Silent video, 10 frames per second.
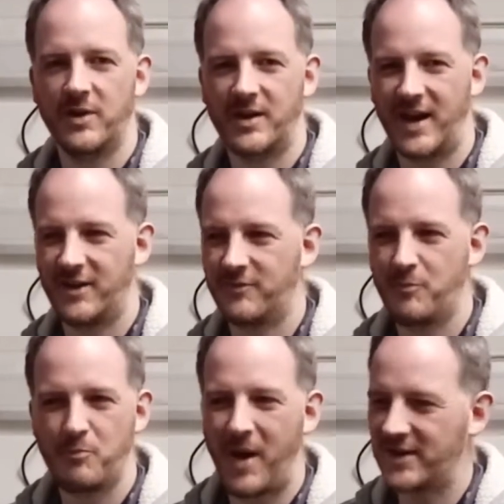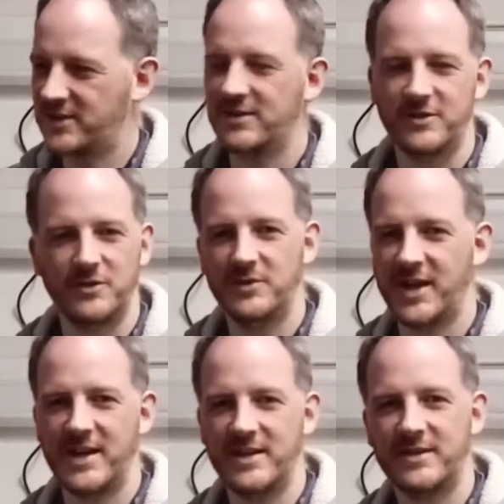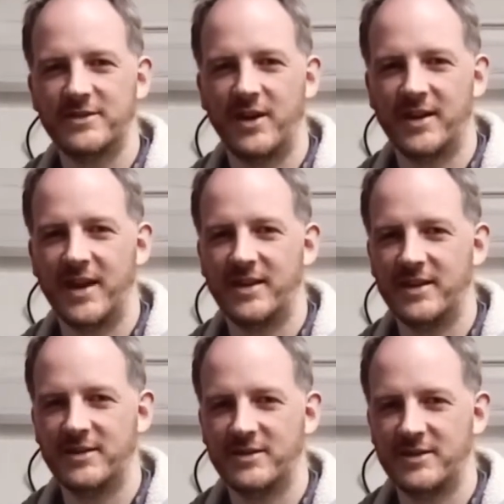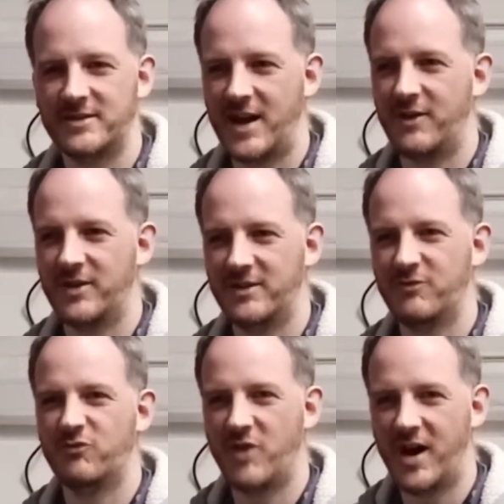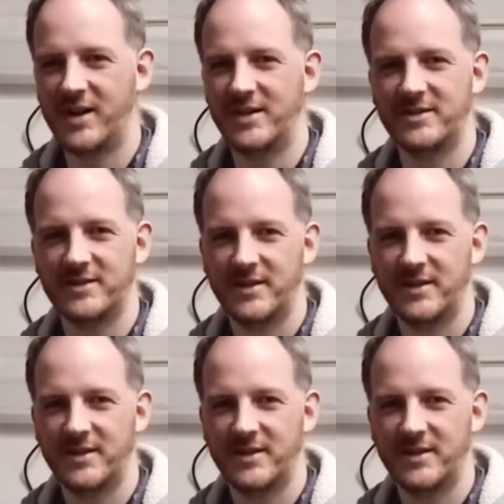kind of bashing through takes, trying to get things sounding right,